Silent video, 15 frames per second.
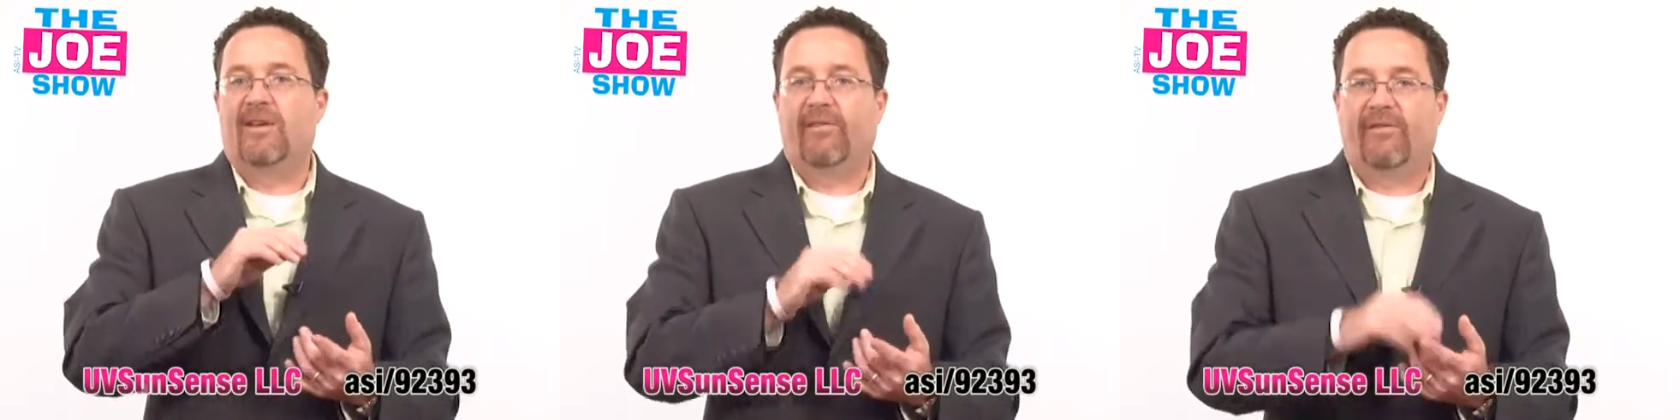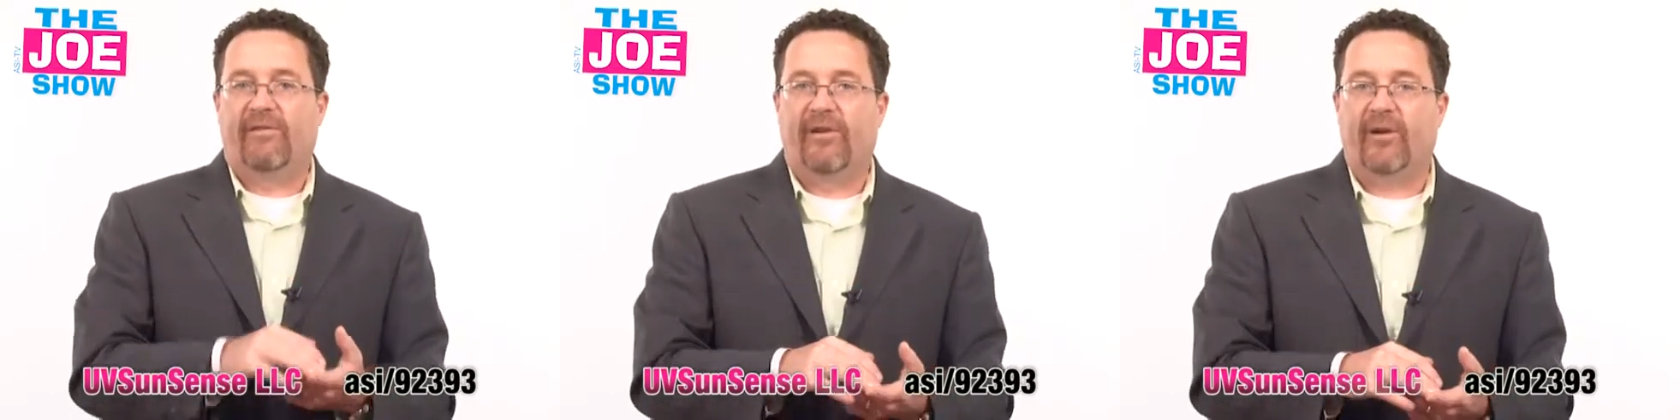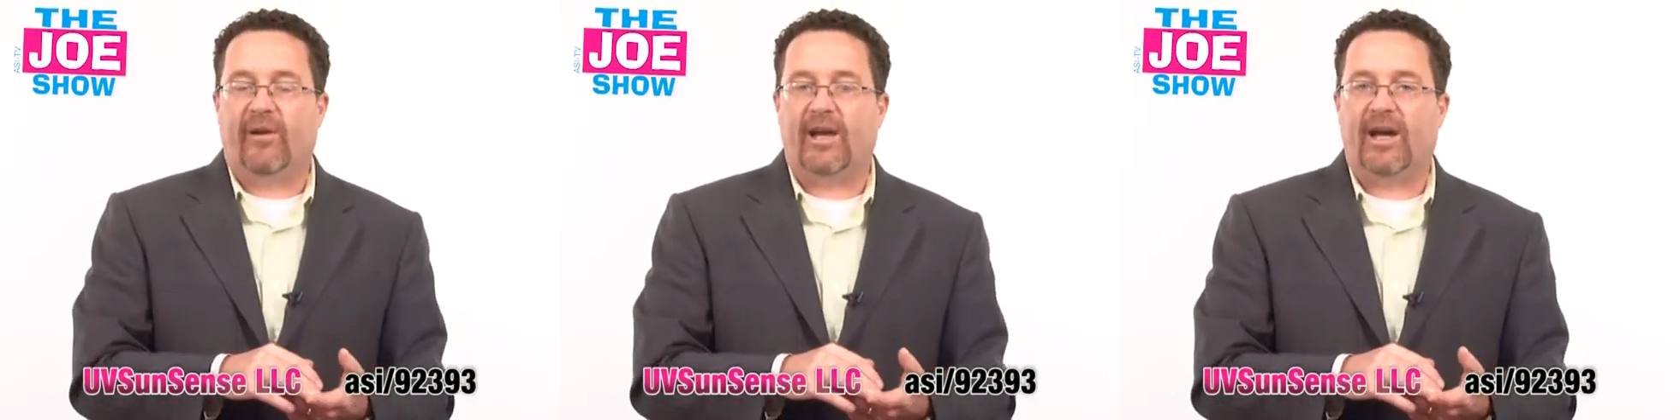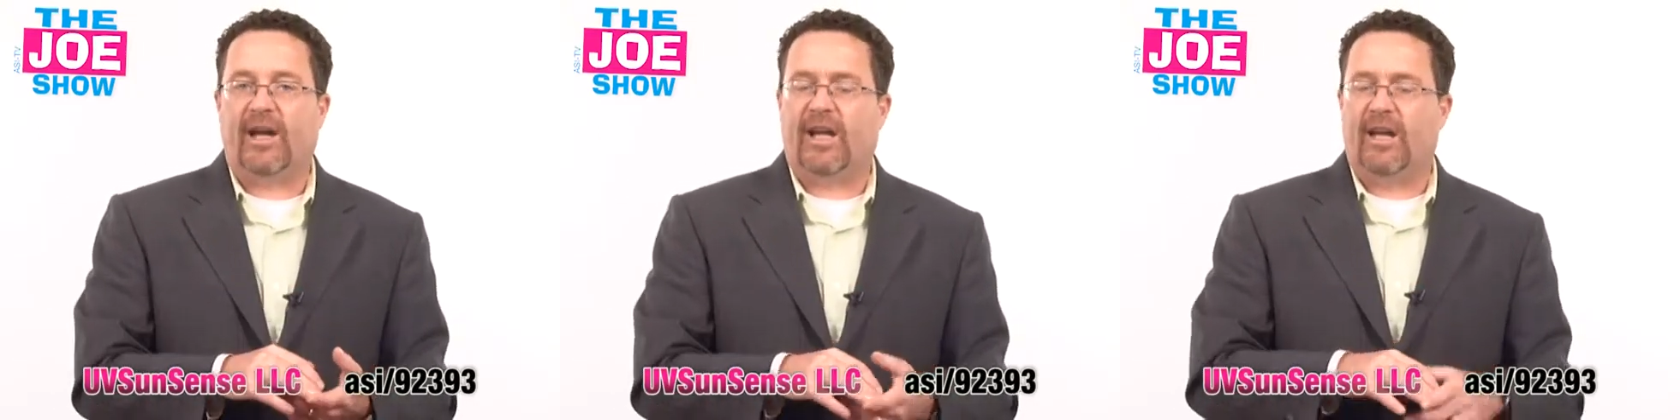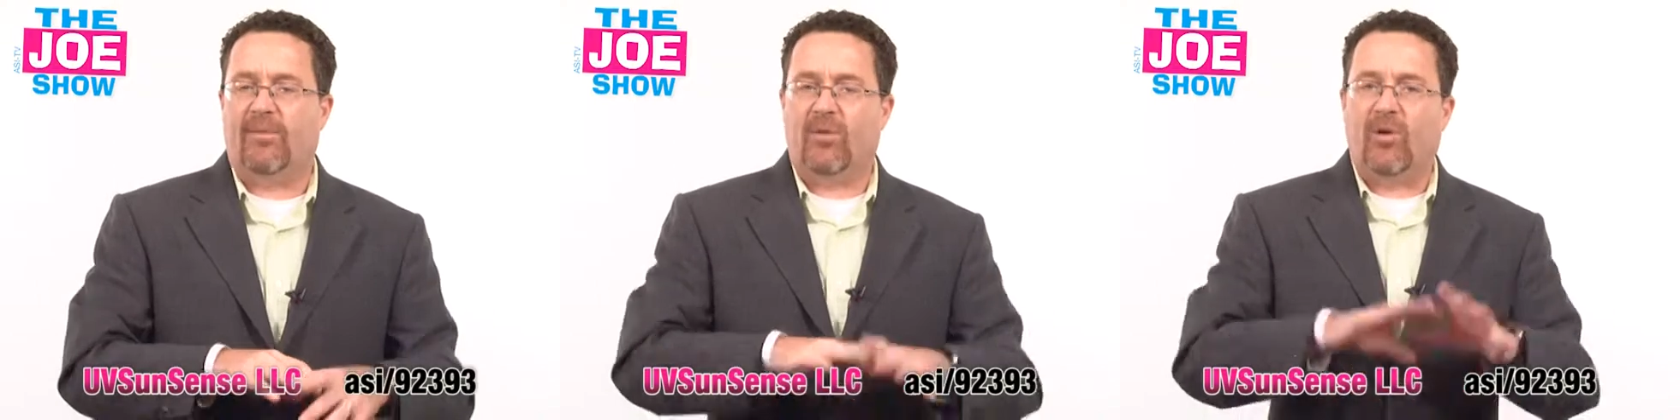field
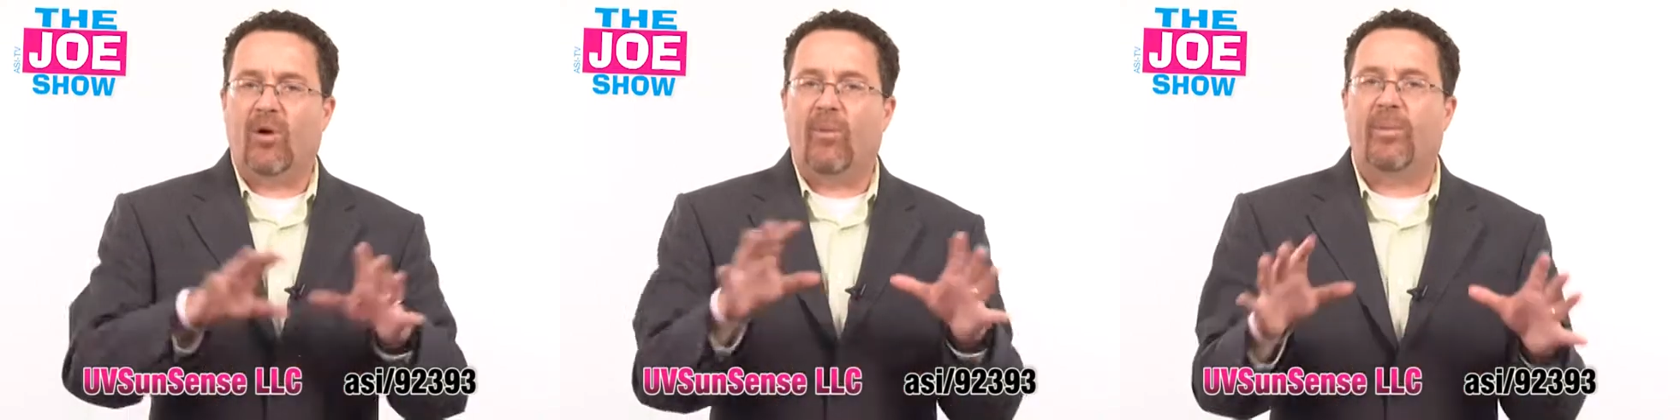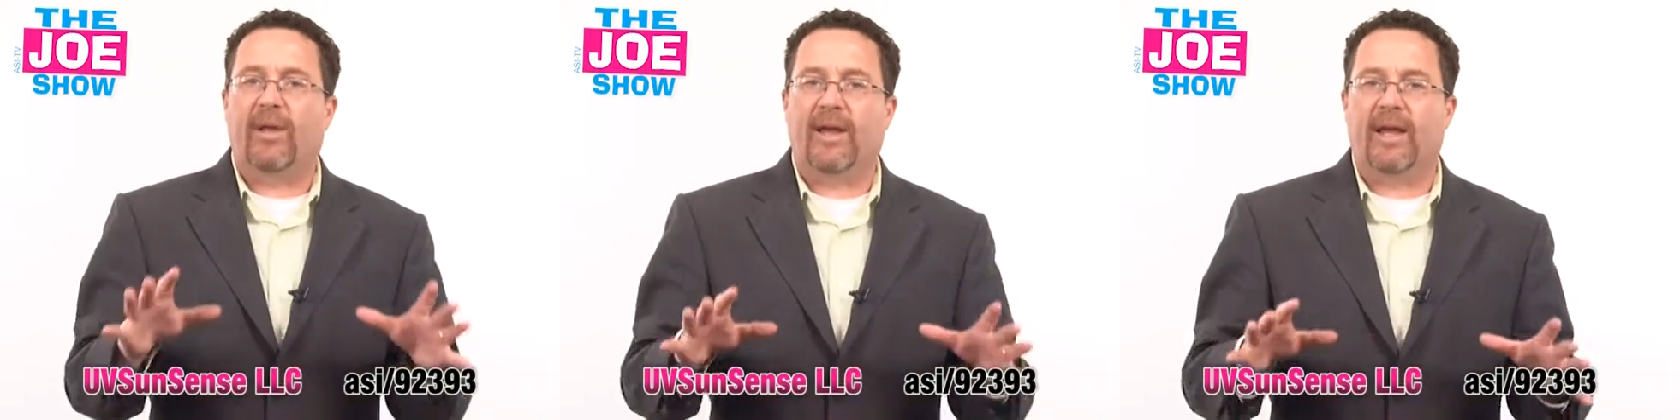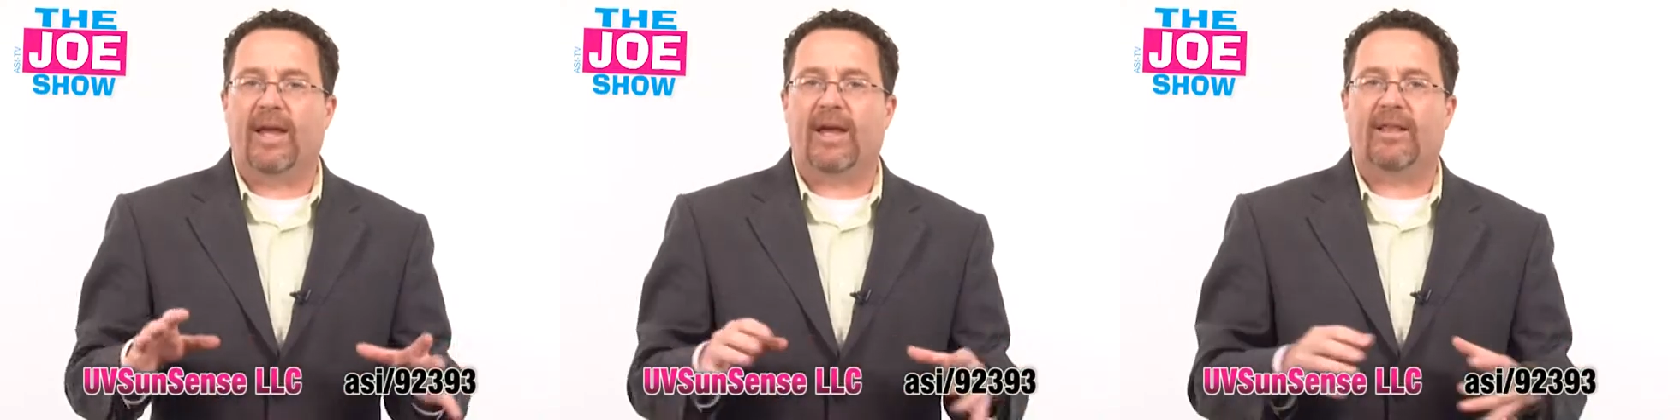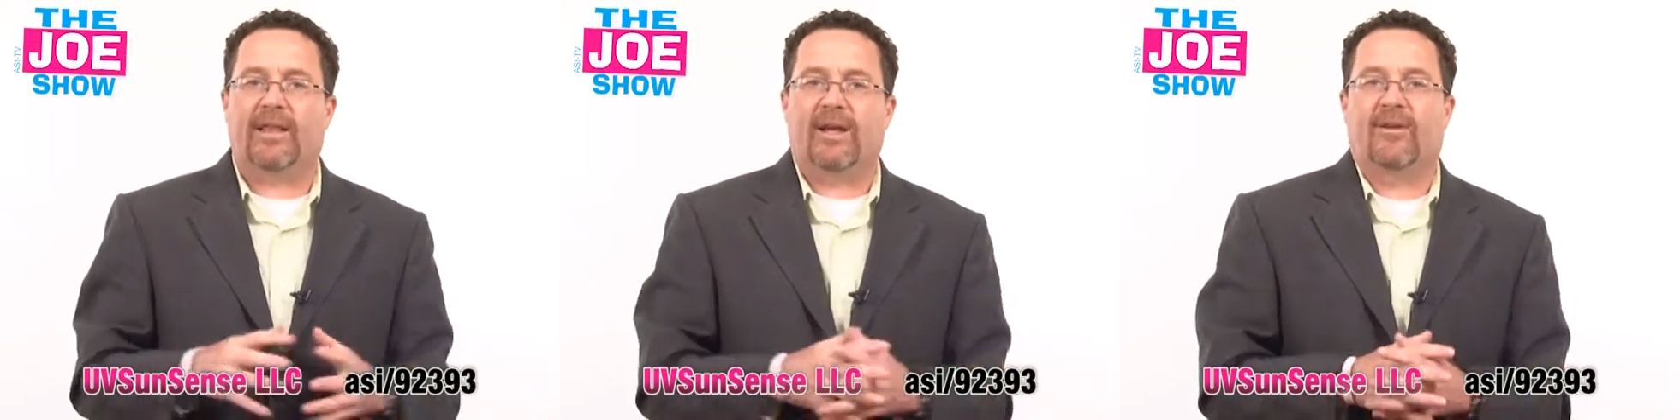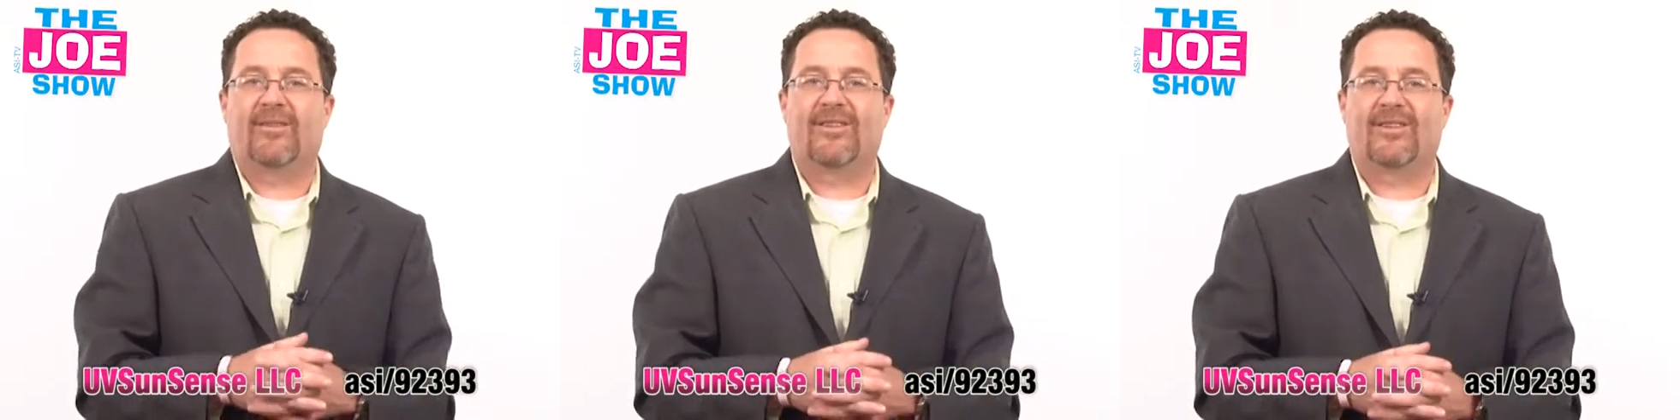hockey teams, all playing
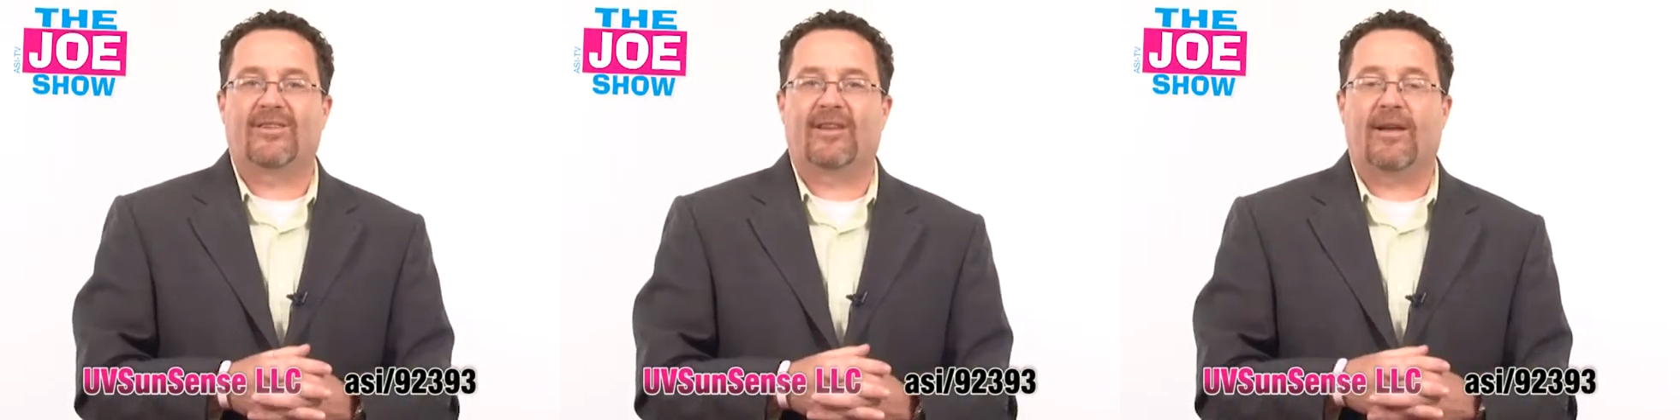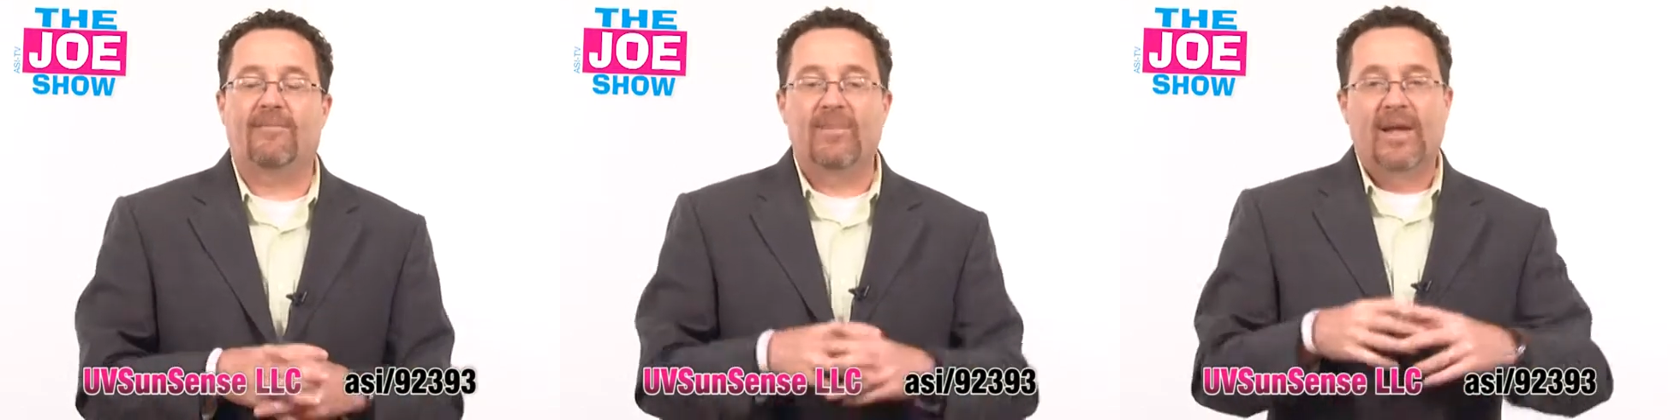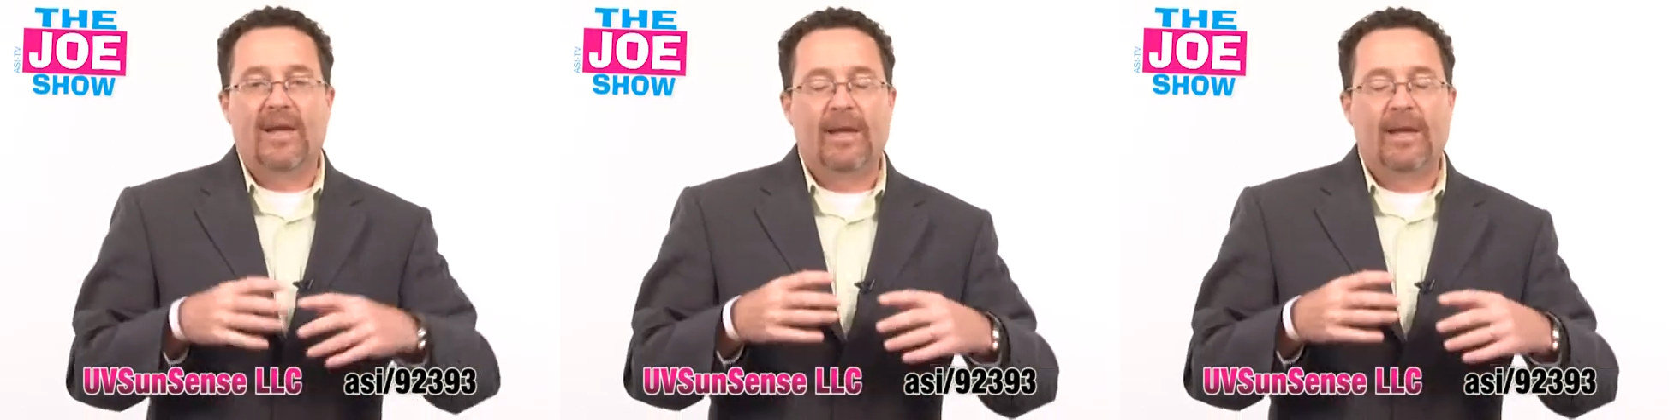out there in the sun.